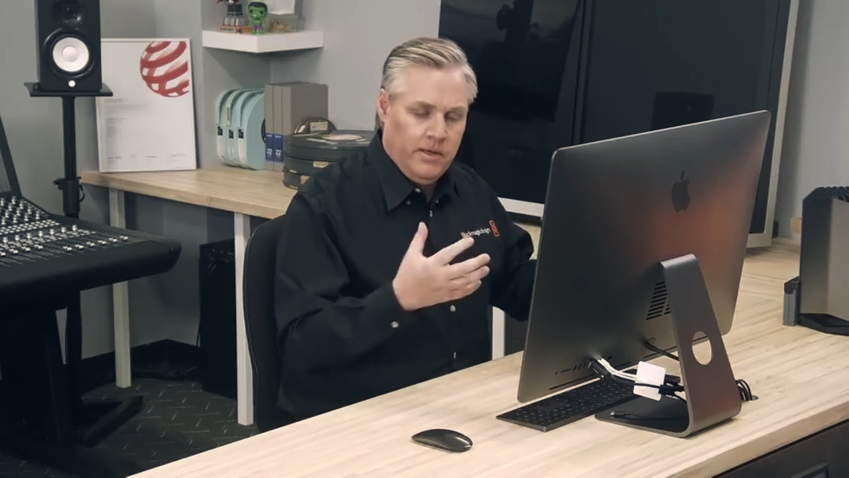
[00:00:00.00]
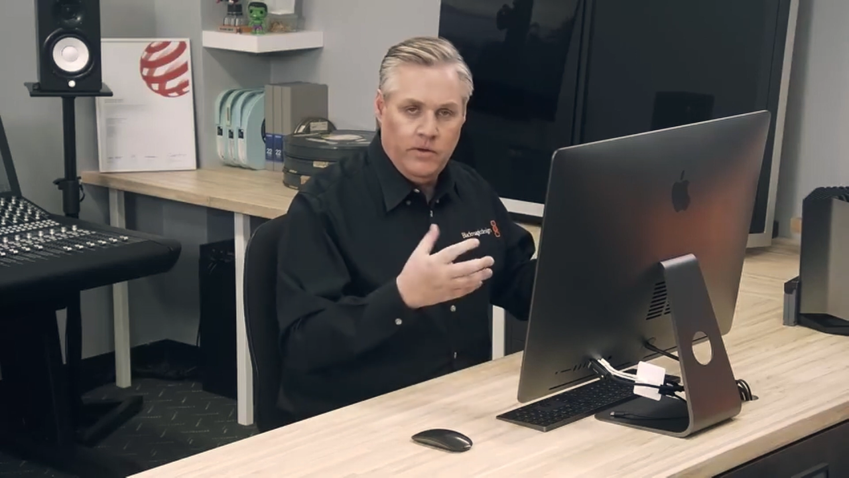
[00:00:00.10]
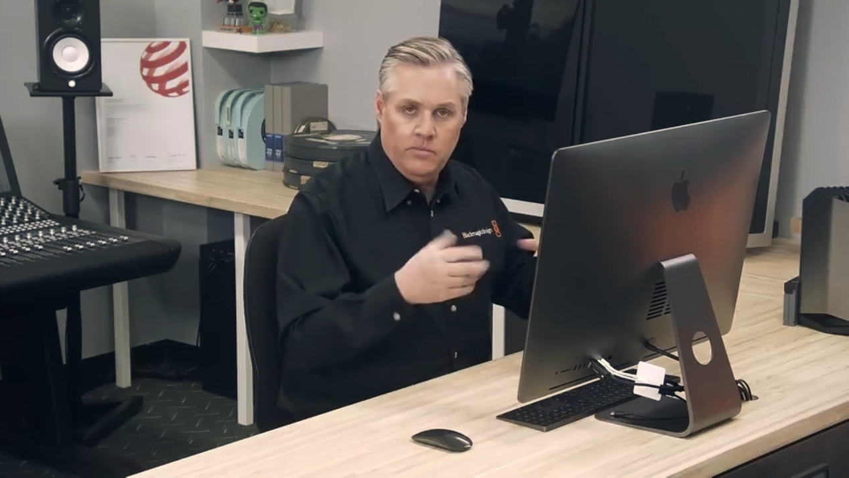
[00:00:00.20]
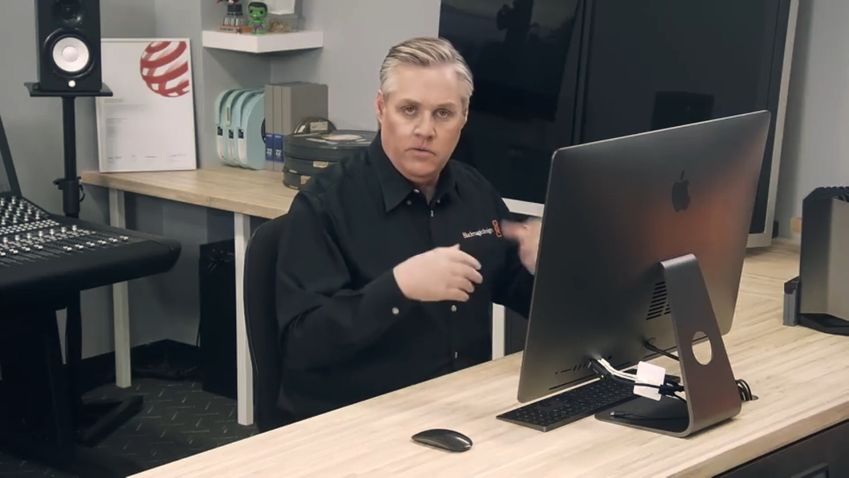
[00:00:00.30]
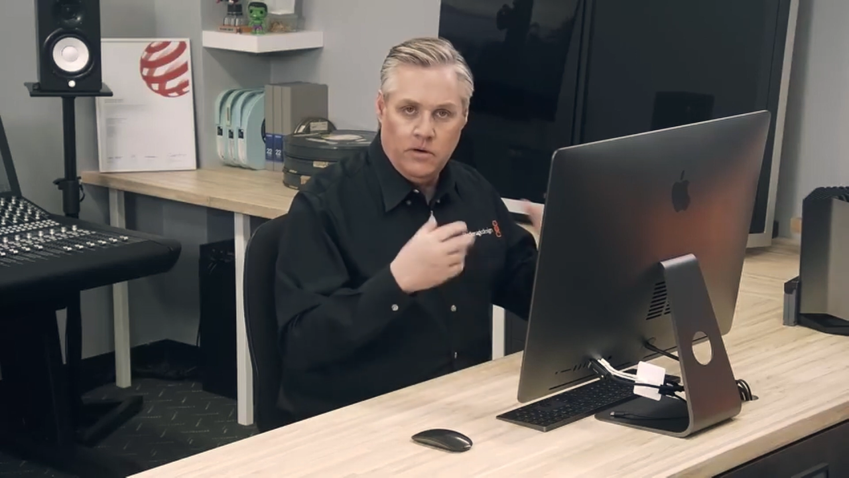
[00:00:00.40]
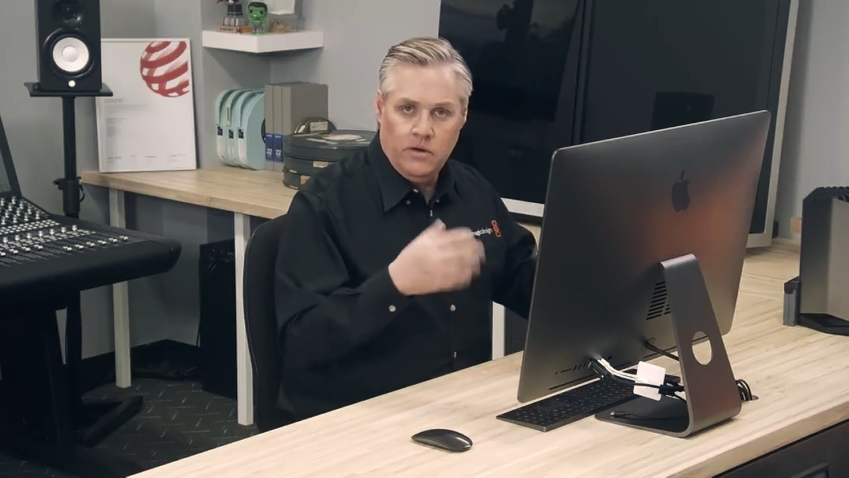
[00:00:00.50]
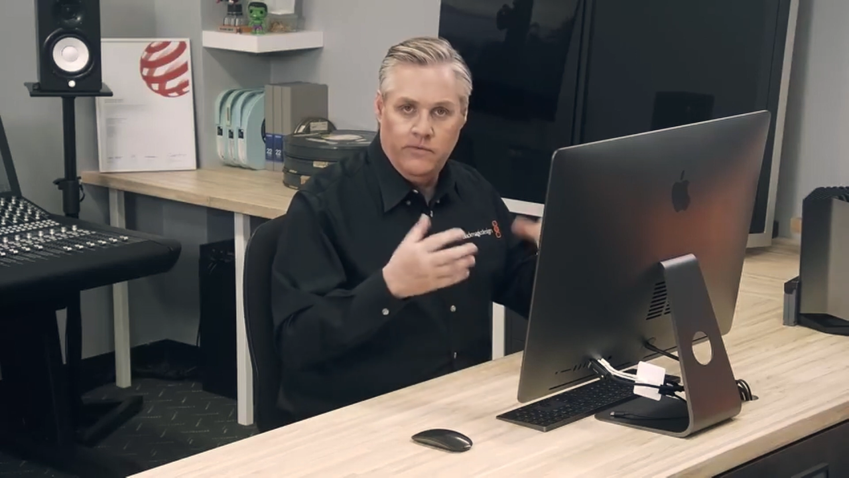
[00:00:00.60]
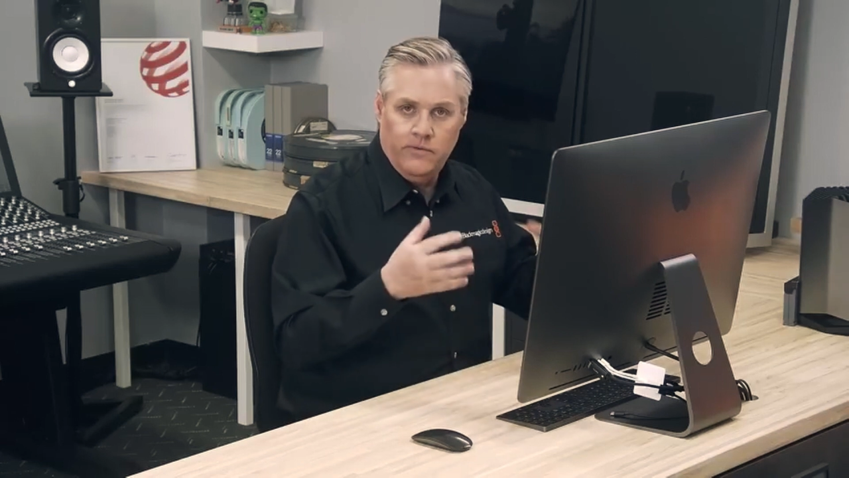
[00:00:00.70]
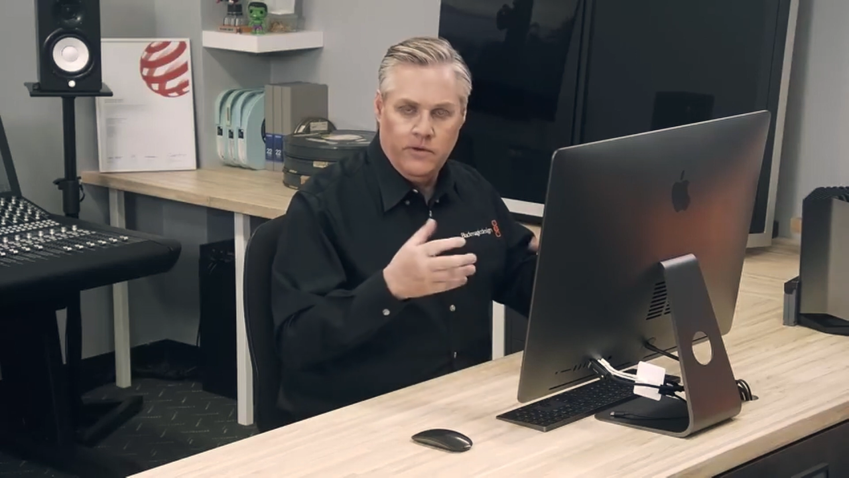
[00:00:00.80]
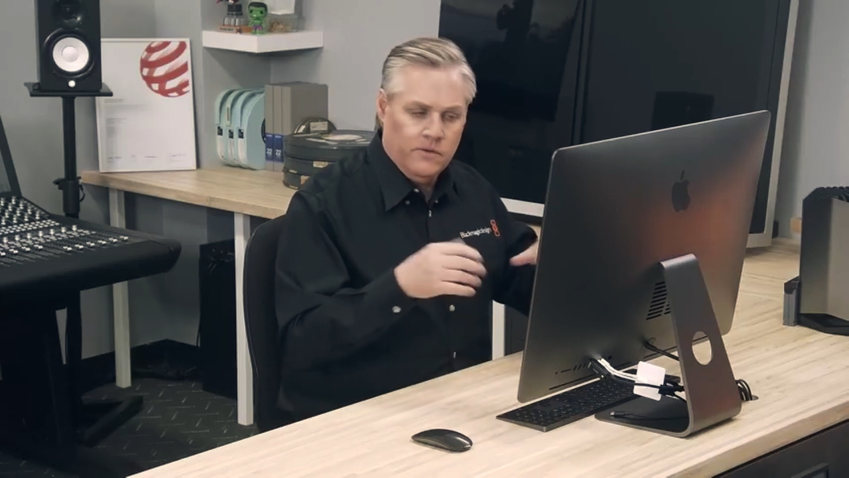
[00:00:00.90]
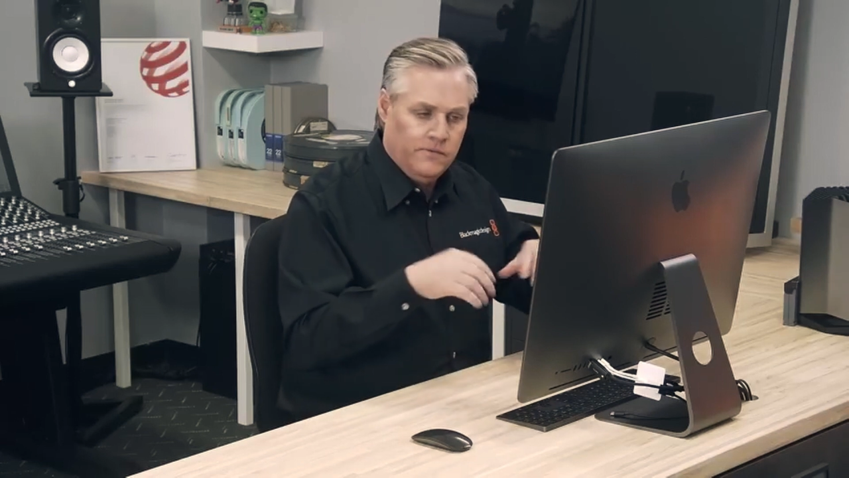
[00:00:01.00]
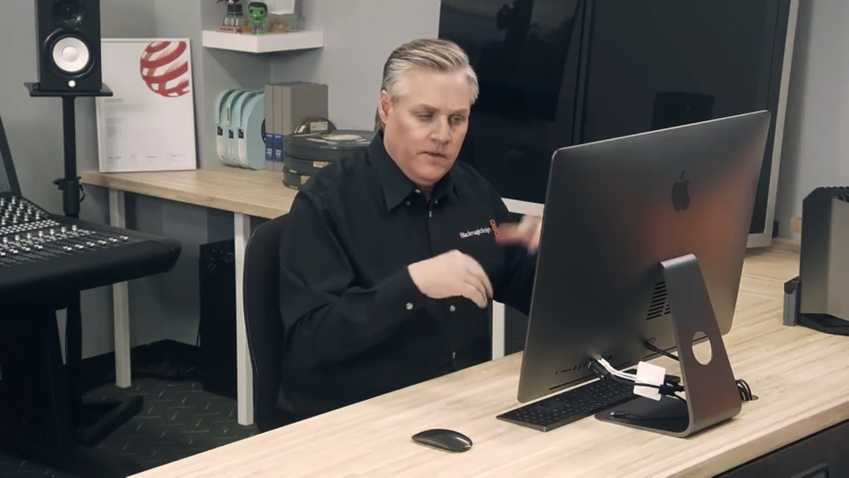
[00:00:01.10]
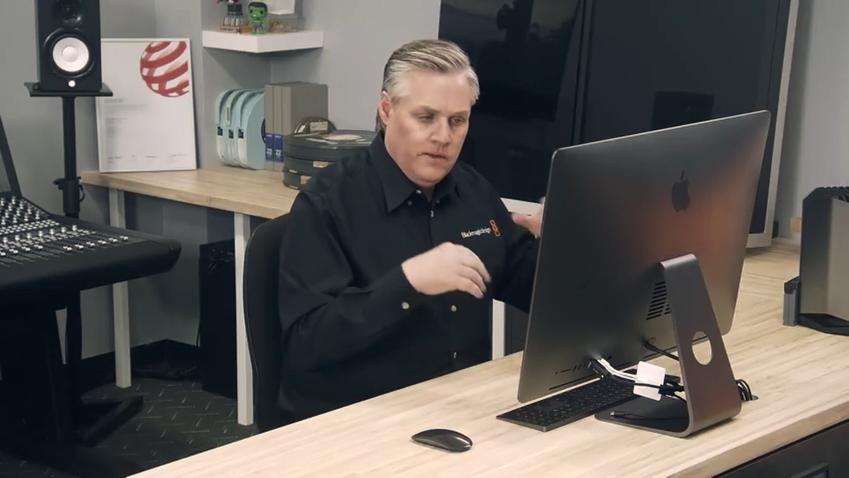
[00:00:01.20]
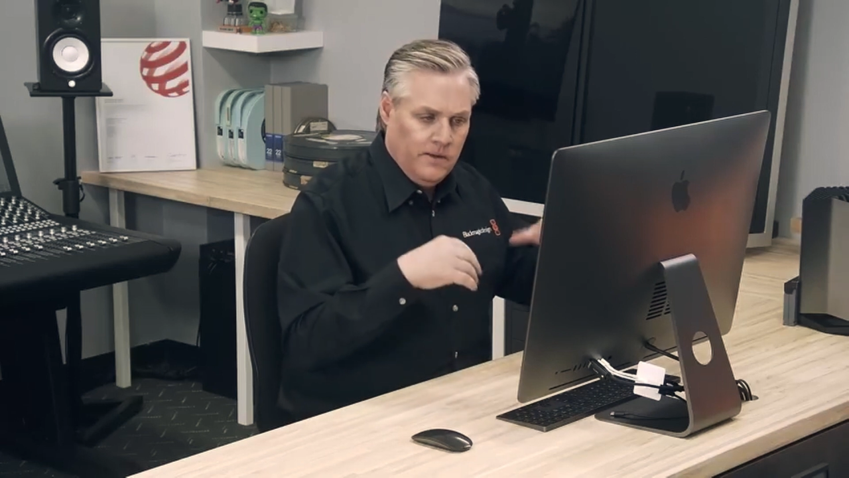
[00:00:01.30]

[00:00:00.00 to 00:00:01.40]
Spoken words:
give you a more overview of